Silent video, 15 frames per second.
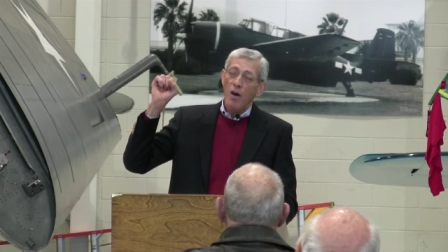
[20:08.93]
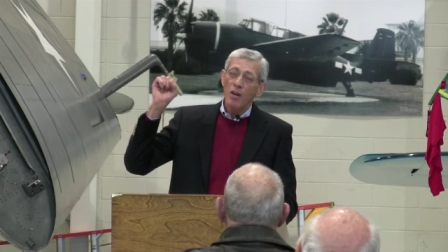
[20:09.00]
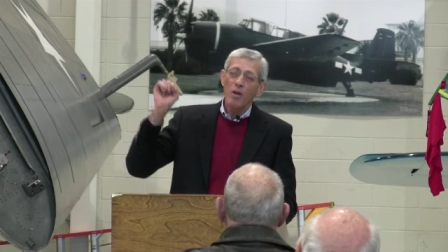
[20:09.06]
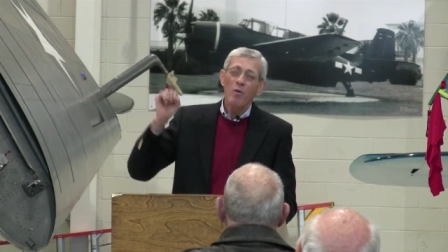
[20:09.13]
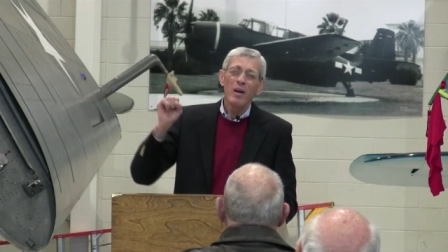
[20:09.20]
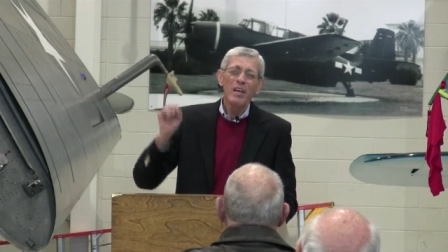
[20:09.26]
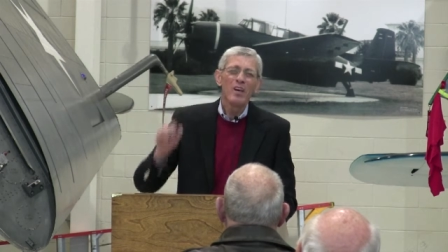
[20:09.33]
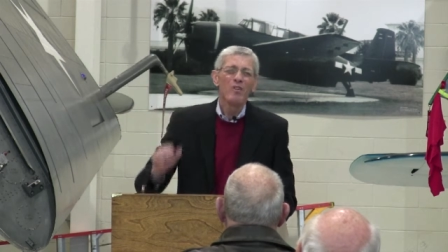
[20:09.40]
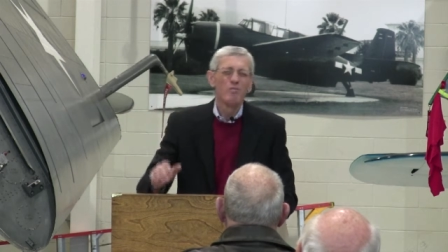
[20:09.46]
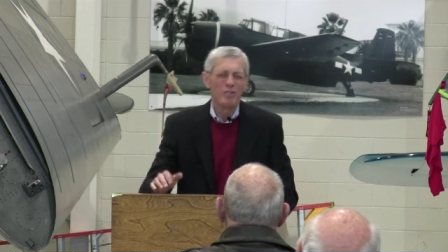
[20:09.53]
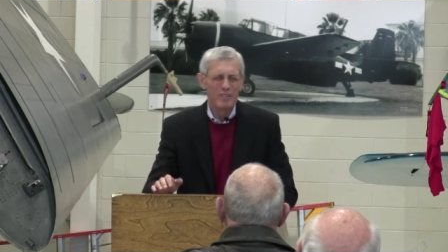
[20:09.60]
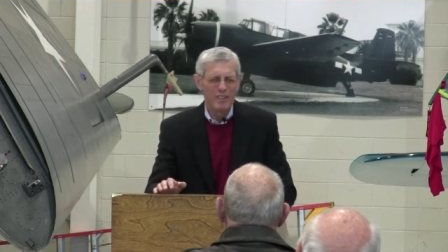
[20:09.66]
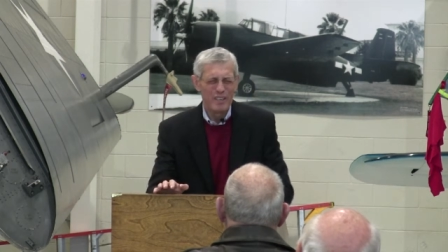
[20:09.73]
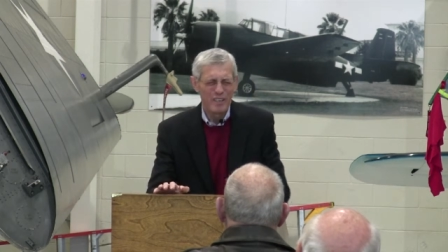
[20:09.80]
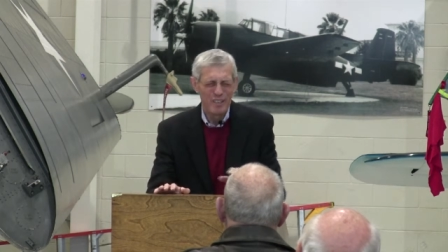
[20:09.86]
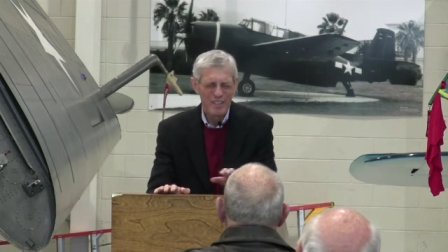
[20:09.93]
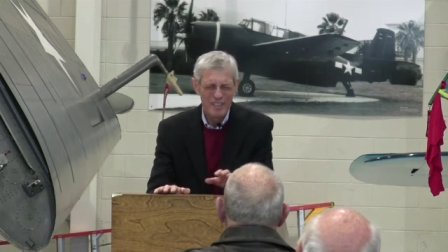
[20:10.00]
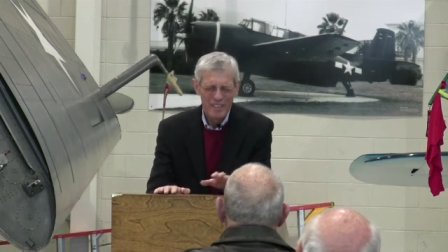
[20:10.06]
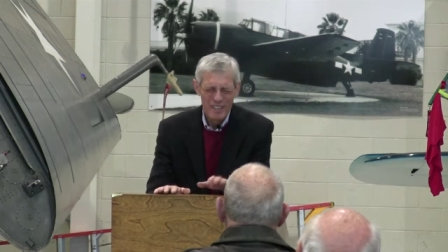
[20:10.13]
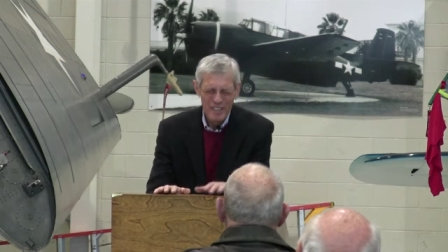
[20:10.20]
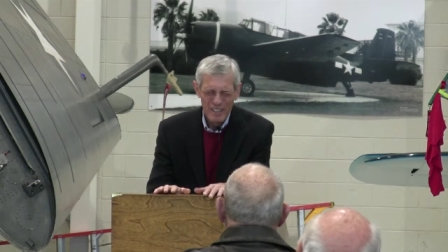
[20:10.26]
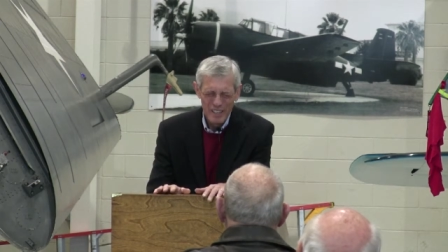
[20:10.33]
On the way over there,
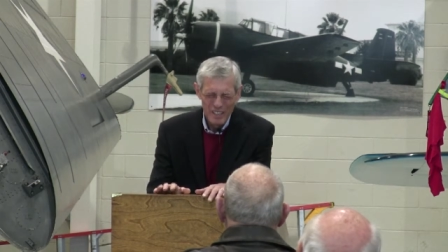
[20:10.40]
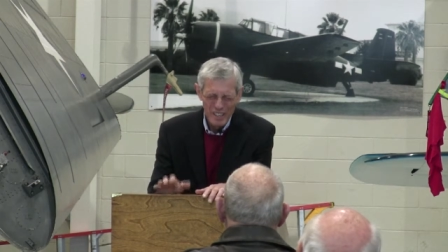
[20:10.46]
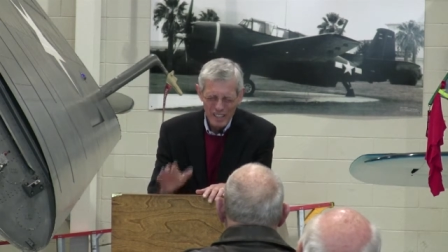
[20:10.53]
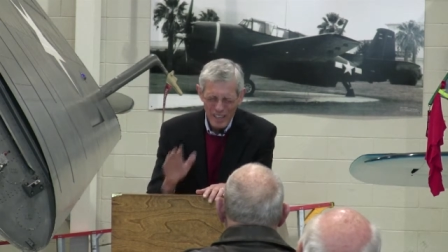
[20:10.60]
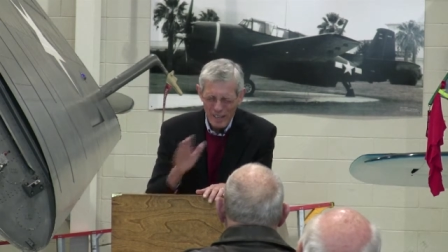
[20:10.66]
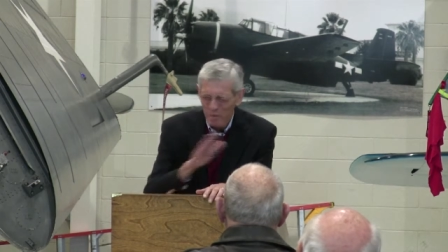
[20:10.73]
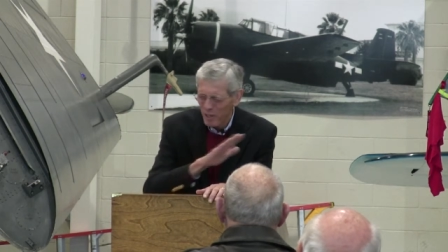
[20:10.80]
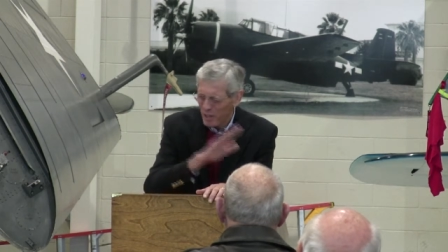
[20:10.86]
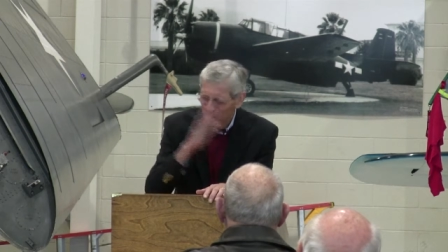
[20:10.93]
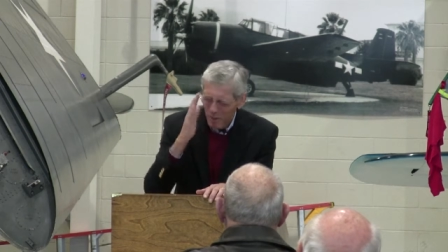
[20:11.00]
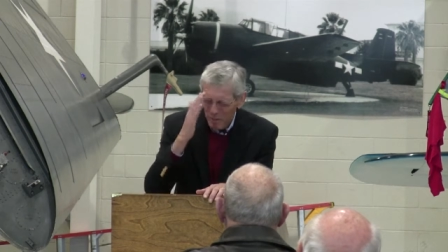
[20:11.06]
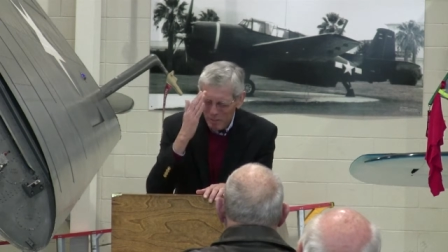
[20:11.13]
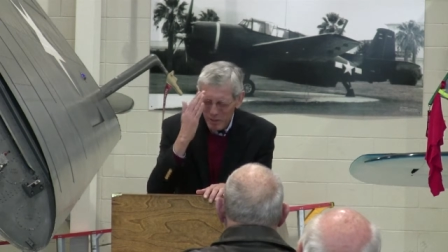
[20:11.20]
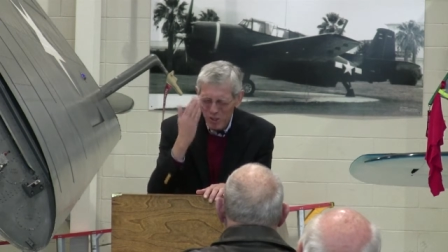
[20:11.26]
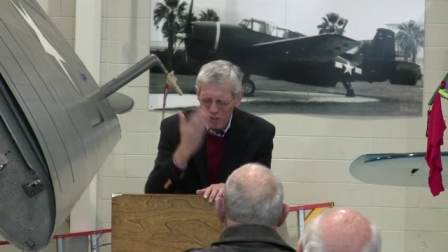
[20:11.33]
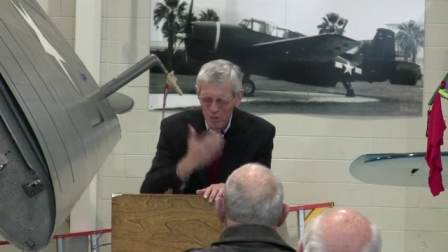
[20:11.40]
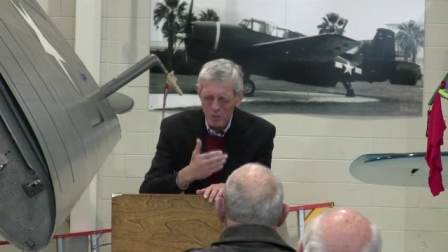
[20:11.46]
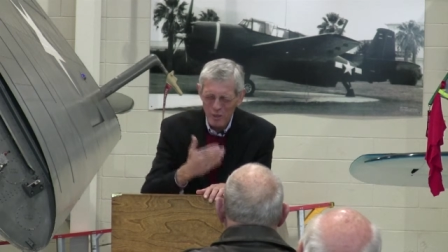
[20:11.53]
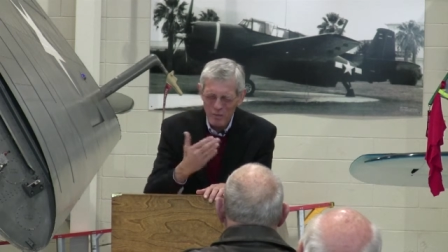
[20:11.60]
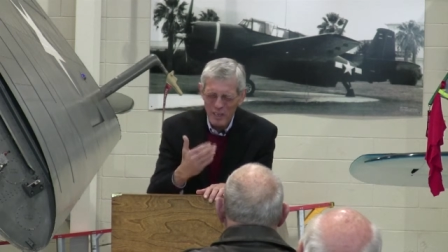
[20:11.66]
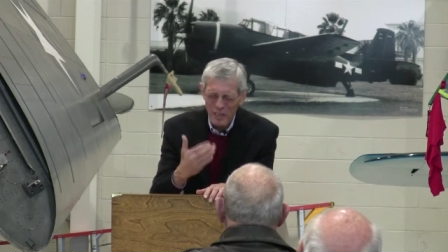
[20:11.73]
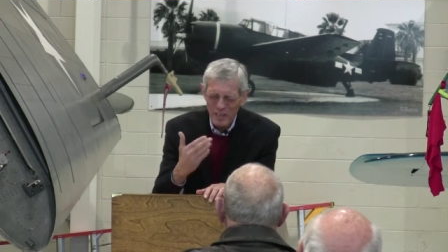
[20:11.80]
I'm going to interrupt the
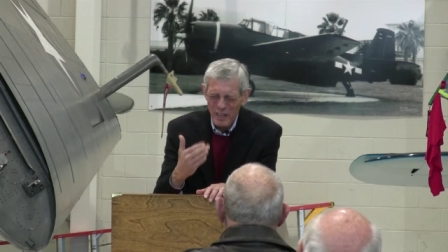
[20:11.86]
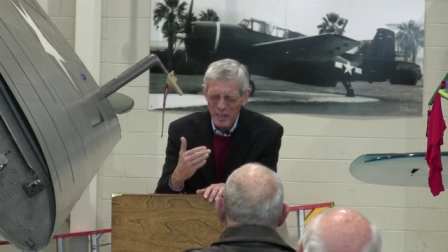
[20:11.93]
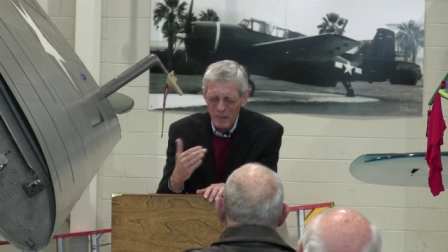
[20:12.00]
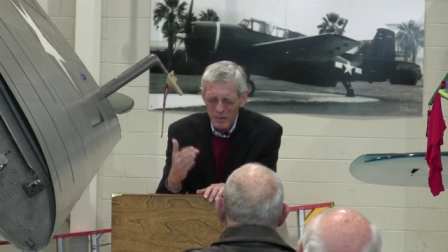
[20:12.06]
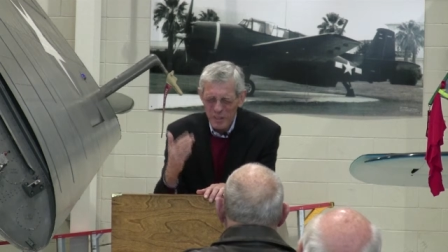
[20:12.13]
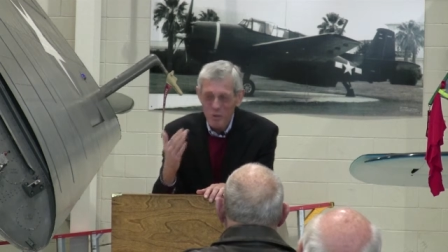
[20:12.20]
story right now.